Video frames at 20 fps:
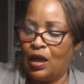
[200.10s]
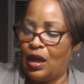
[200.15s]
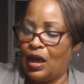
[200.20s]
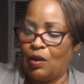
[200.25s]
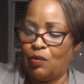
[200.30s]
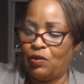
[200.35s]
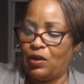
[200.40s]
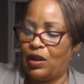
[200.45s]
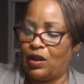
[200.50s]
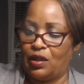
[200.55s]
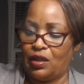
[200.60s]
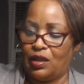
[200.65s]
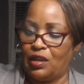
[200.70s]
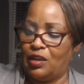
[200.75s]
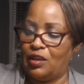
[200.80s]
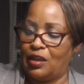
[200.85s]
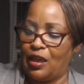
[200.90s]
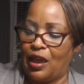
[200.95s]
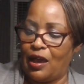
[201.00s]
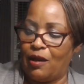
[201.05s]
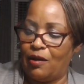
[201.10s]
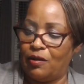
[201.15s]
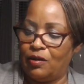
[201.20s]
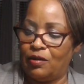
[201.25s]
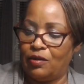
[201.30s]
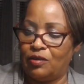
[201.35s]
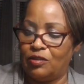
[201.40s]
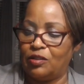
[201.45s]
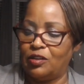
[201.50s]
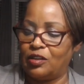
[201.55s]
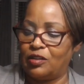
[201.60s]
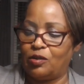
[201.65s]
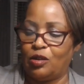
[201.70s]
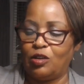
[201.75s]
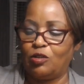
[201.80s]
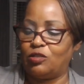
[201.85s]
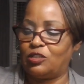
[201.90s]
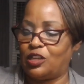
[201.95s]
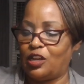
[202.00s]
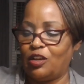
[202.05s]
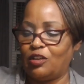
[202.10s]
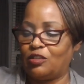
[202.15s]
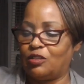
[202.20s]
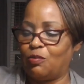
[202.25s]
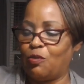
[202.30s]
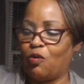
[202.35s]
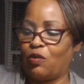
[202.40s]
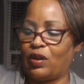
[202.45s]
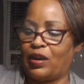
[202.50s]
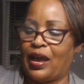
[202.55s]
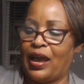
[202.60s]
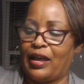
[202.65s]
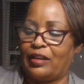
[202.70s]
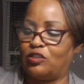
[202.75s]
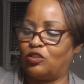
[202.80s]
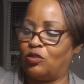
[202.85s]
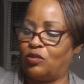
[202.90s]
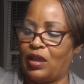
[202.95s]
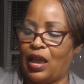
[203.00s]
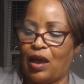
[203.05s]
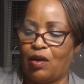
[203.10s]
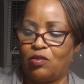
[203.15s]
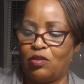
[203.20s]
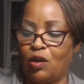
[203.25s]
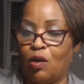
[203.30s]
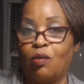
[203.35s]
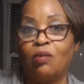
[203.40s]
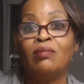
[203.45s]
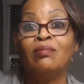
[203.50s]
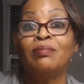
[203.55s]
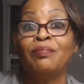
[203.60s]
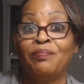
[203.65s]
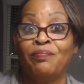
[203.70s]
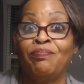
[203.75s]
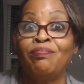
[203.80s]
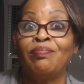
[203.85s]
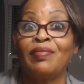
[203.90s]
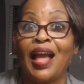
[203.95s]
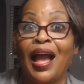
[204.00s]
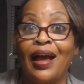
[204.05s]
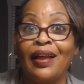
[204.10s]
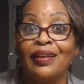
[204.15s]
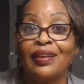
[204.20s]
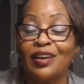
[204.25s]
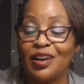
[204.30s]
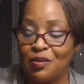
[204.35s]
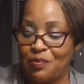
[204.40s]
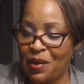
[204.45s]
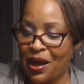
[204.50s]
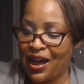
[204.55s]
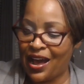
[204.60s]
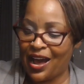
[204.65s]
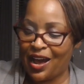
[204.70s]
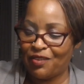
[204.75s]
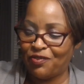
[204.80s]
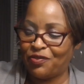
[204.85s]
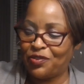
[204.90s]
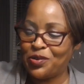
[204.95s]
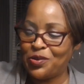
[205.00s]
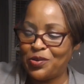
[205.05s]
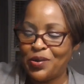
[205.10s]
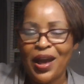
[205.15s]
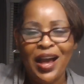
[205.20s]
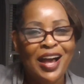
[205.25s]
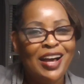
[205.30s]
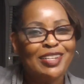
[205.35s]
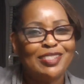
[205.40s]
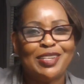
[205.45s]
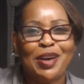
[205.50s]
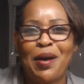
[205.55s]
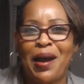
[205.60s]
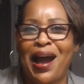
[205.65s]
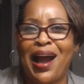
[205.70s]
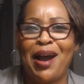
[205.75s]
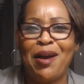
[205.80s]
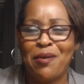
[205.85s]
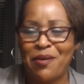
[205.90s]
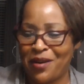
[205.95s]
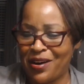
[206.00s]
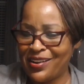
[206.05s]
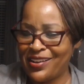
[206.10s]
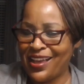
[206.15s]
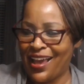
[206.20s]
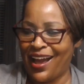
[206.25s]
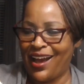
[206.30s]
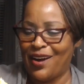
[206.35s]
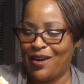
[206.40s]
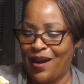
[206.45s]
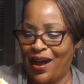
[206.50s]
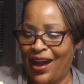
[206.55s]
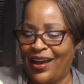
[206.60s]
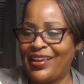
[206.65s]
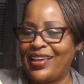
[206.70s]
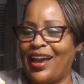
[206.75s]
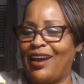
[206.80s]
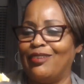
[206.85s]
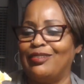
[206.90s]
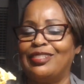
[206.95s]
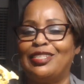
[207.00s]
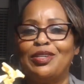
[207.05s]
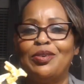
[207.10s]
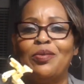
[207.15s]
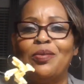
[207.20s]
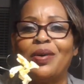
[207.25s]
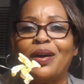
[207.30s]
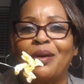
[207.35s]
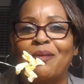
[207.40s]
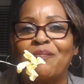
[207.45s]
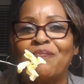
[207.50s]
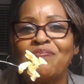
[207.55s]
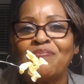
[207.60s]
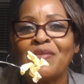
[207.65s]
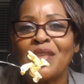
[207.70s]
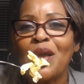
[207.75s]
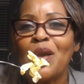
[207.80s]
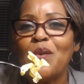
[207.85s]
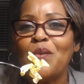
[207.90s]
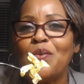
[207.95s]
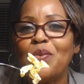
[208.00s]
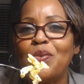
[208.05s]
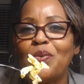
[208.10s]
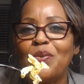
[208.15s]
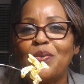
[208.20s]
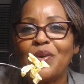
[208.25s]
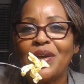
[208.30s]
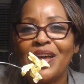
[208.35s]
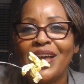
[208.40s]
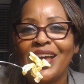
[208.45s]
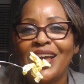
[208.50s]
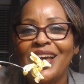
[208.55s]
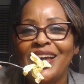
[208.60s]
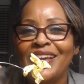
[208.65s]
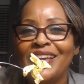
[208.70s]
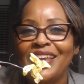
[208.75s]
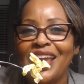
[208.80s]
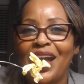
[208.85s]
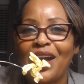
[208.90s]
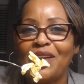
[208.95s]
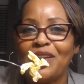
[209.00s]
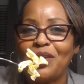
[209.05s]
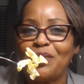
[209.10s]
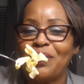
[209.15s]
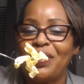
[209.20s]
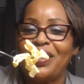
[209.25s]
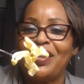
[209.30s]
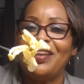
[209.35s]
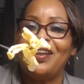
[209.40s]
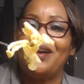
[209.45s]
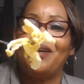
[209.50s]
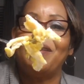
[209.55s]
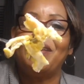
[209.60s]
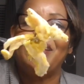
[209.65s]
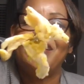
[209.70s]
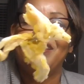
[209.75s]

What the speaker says: I'm ready to eat, y'all. Look, it's still smoking hot, so y'all know I love my hot food. So how are y'all? How y'all doing? Y'all already know.